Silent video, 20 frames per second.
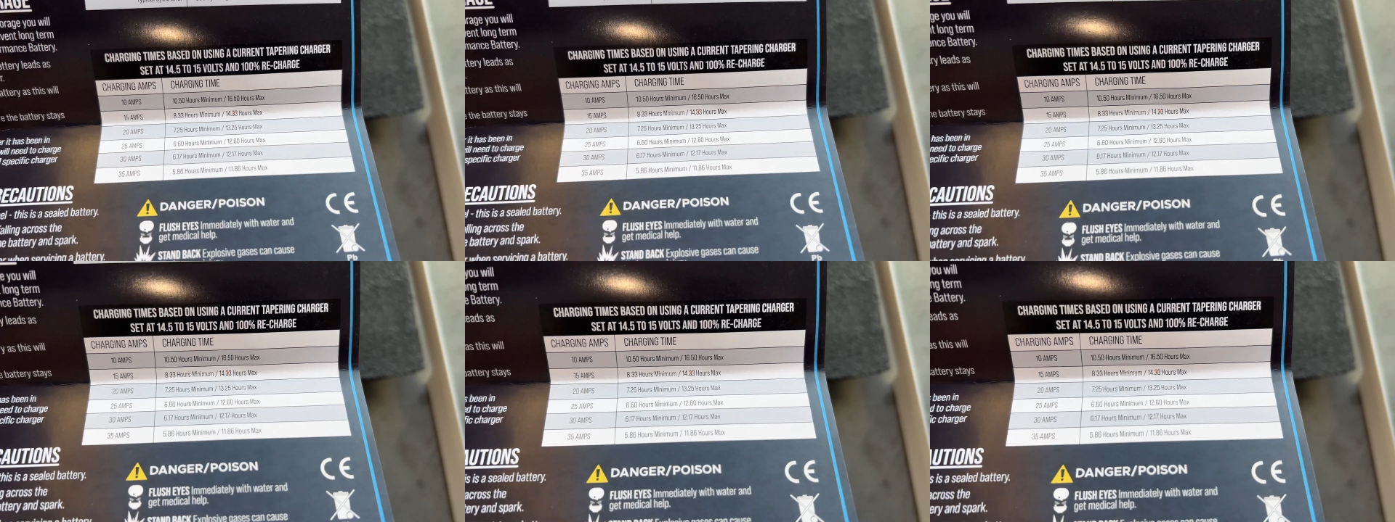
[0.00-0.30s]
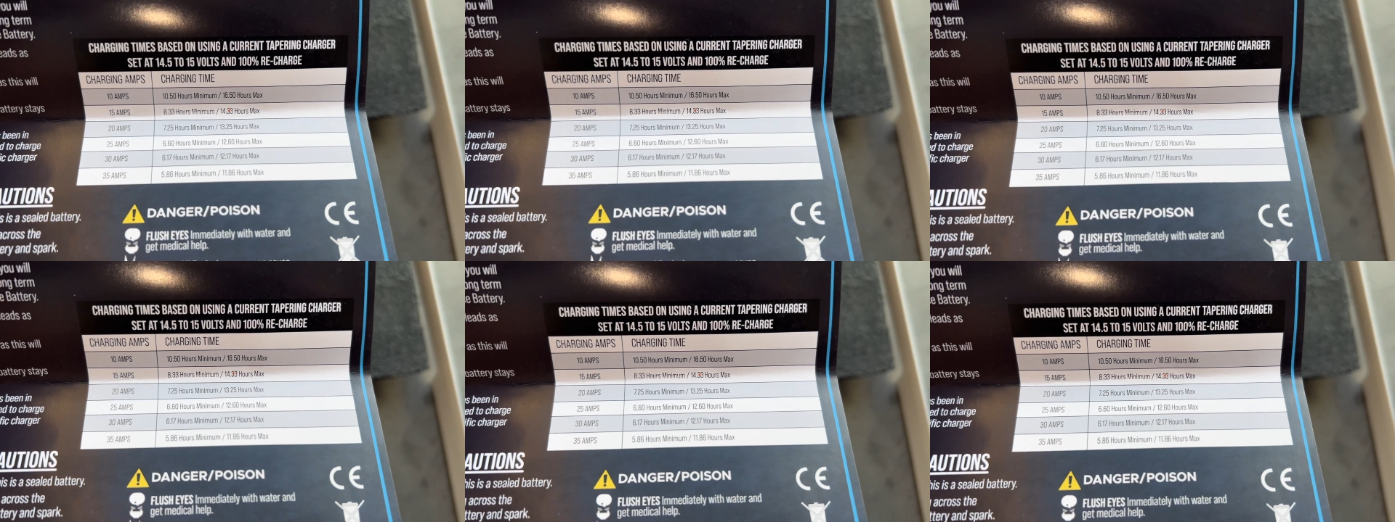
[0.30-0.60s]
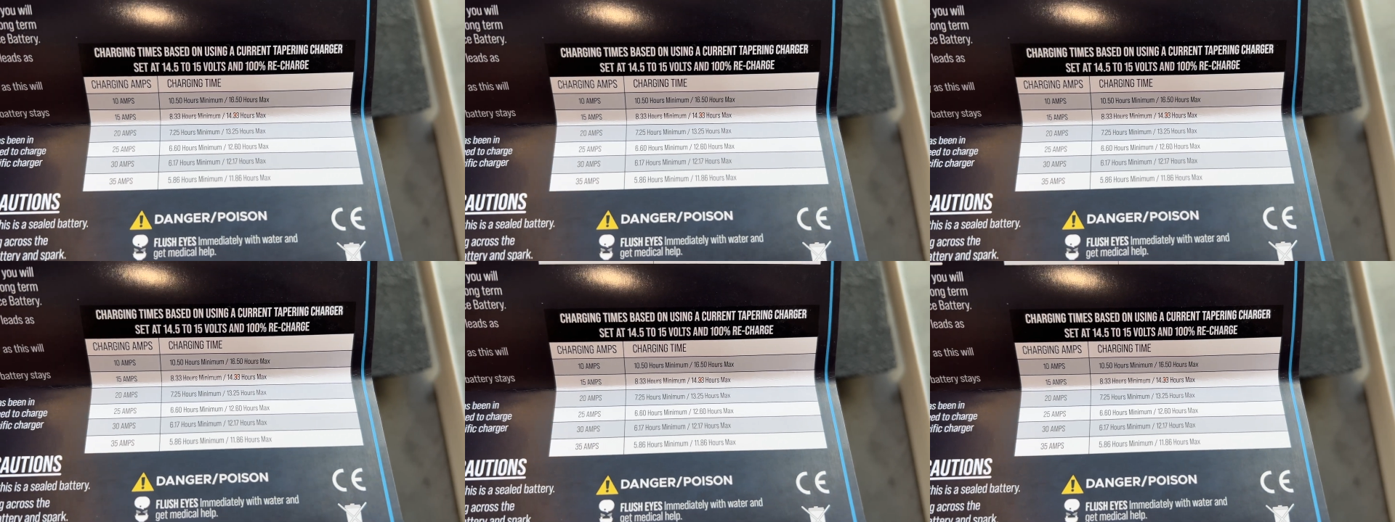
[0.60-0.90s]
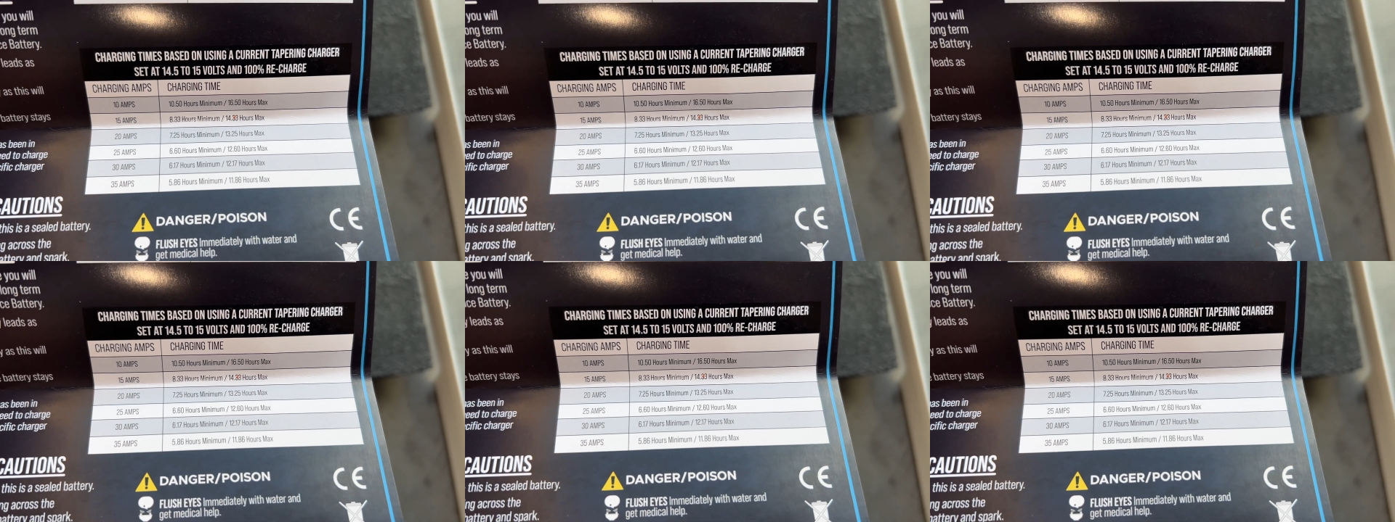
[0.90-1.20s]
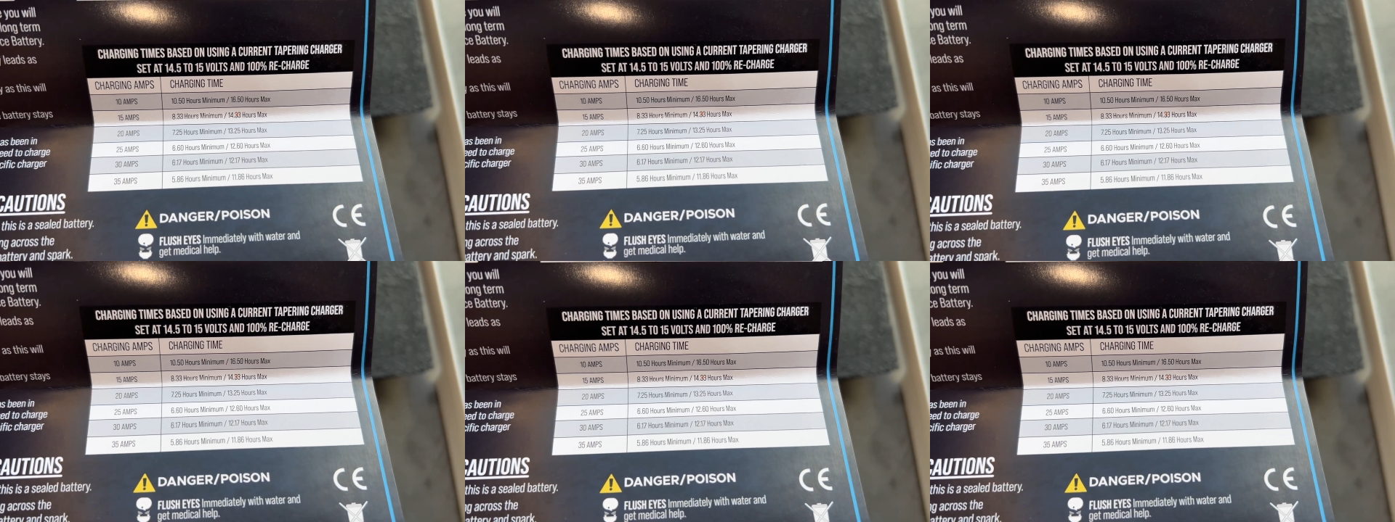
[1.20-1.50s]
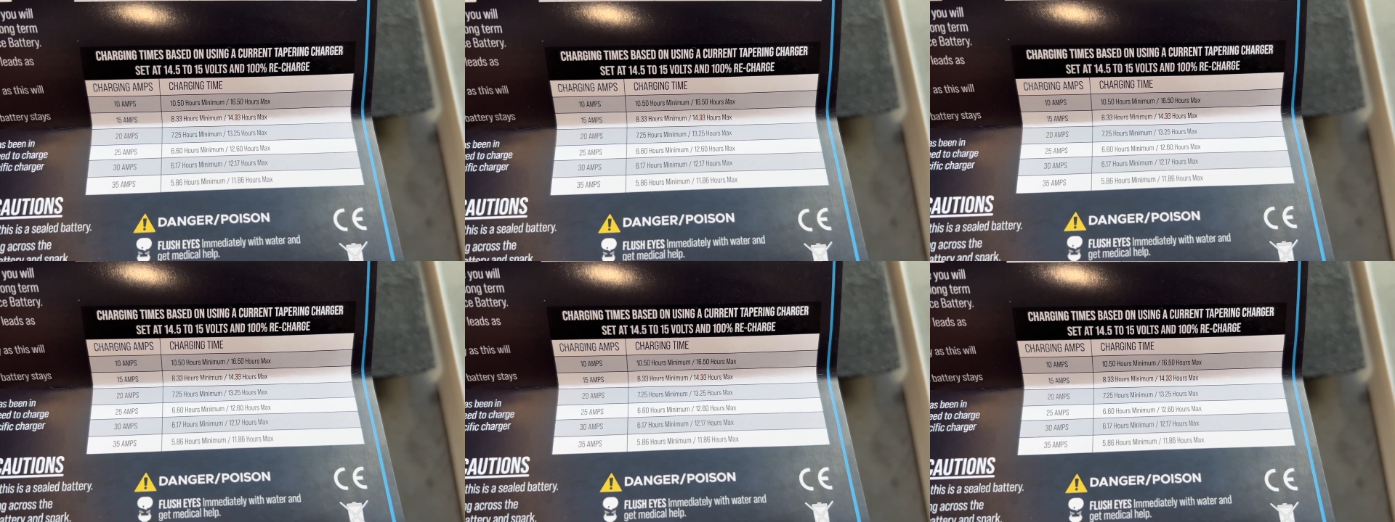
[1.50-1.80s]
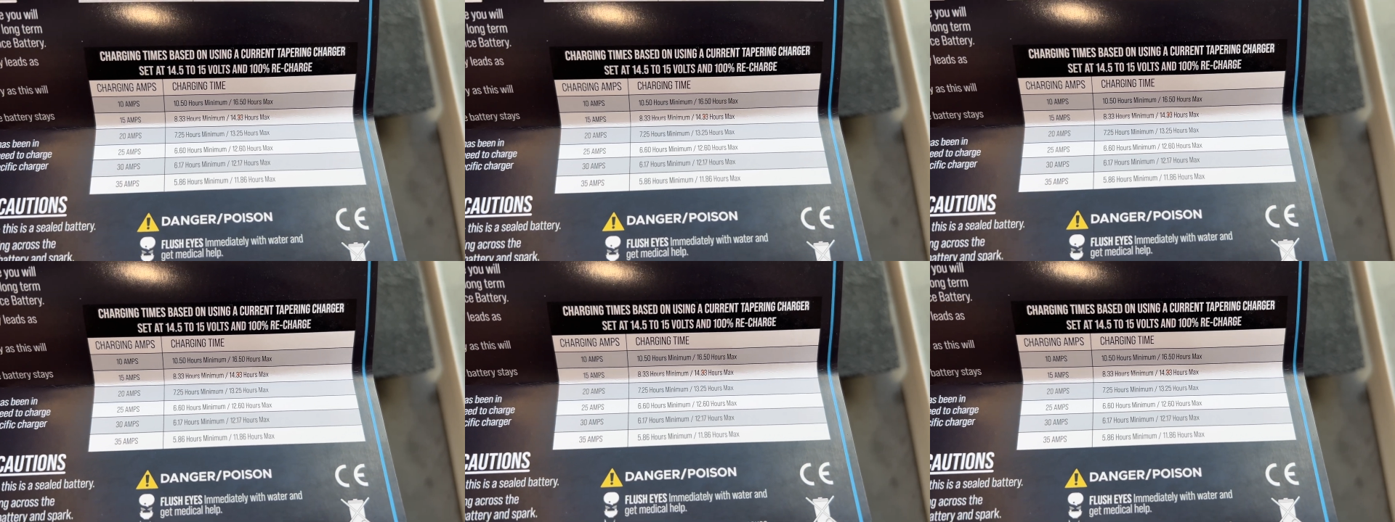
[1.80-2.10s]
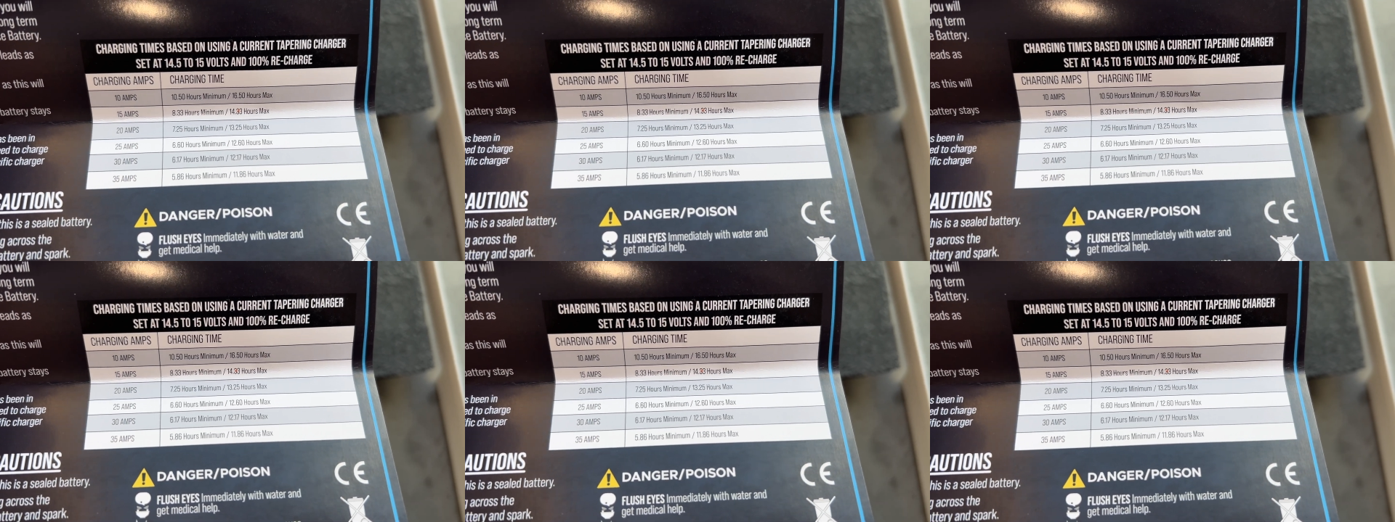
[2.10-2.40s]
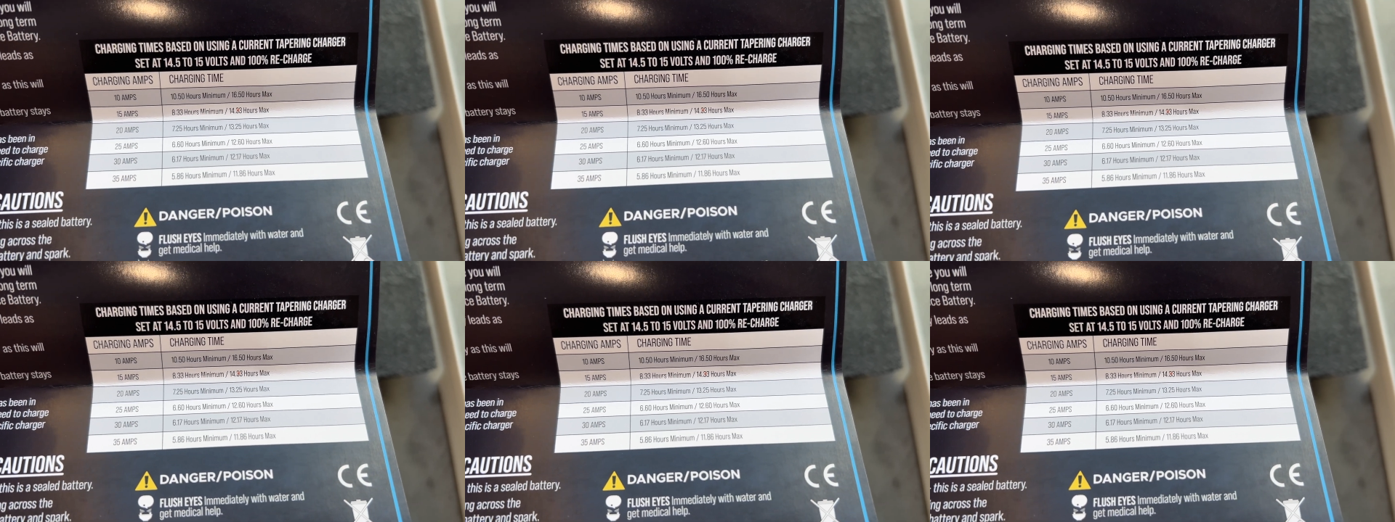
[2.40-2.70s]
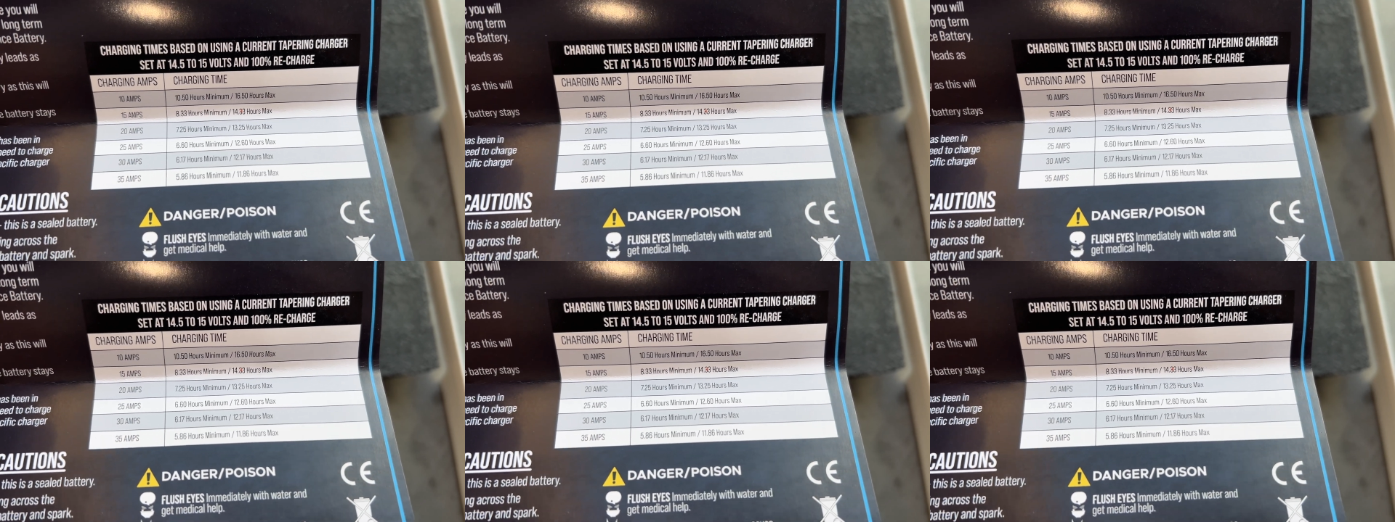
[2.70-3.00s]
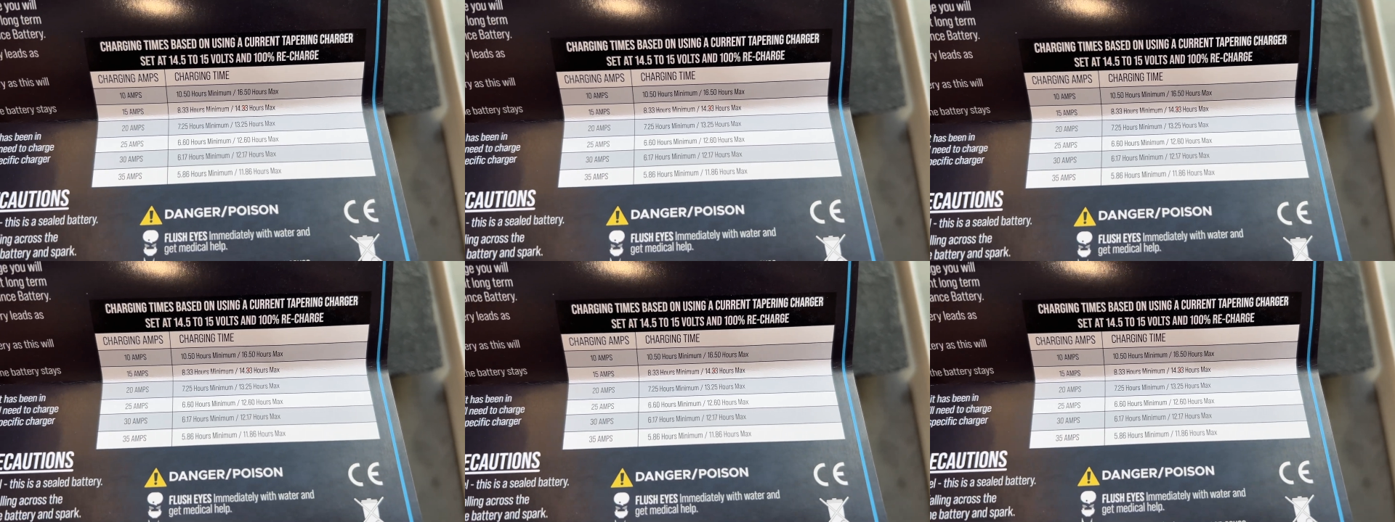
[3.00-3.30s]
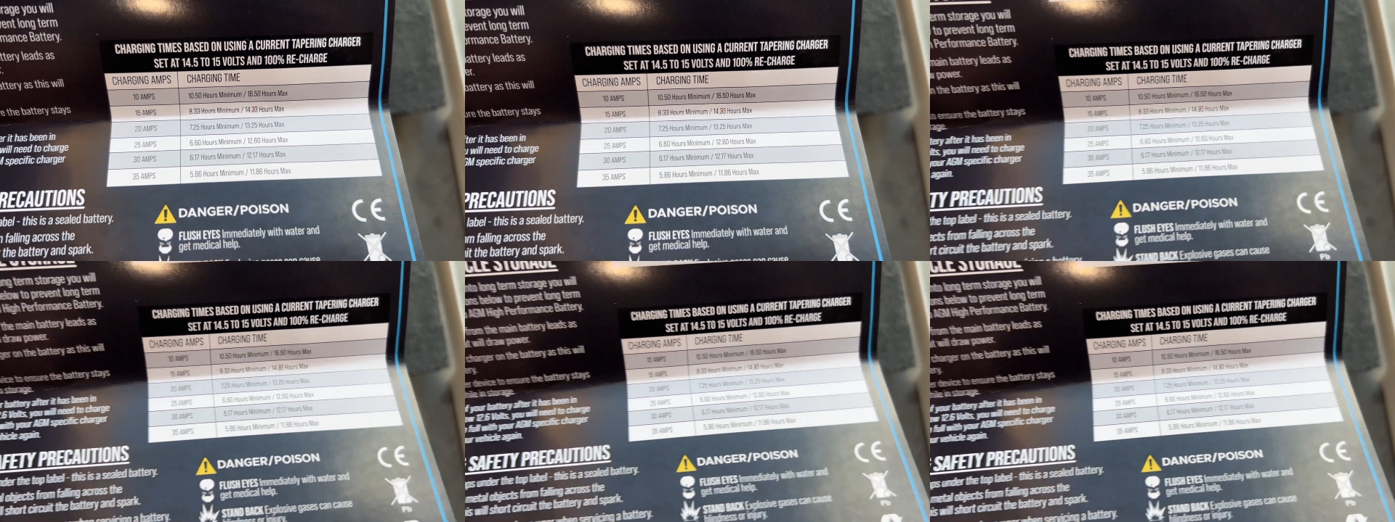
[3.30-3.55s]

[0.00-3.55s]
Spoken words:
[unreadable: no face in view]